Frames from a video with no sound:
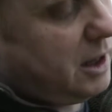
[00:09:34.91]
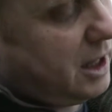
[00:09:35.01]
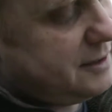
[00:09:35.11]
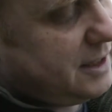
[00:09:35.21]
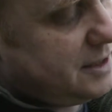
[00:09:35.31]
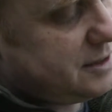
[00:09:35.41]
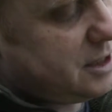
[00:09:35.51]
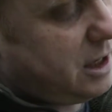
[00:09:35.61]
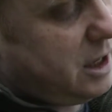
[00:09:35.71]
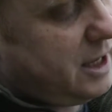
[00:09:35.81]
until it's
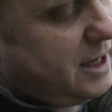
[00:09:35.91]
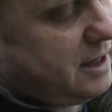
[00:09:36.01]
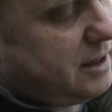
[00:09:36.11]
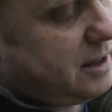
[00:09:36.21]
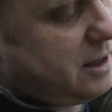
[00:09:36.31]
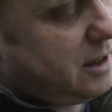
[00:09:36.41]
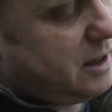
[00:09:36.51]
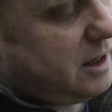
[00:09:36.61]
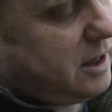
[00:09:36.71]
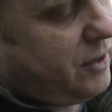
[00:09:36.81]
tight,
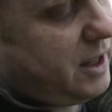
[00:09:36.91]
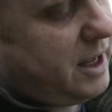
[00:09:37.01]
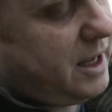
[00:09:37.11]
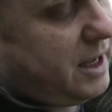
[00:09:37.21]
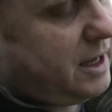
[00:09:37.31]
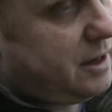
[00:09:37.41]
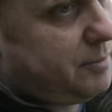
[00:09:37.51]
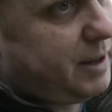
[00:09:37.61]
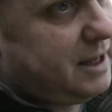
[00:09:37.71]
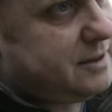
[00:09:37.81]
and then
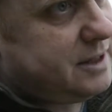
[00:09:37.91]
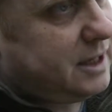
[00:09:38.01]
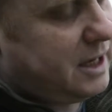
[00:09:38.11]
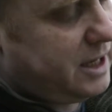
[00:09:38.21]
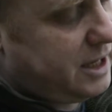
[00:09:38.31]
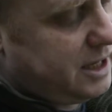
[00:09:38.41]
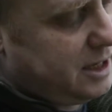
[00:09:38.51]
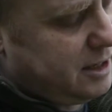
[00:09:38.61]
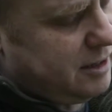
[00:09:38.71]
basically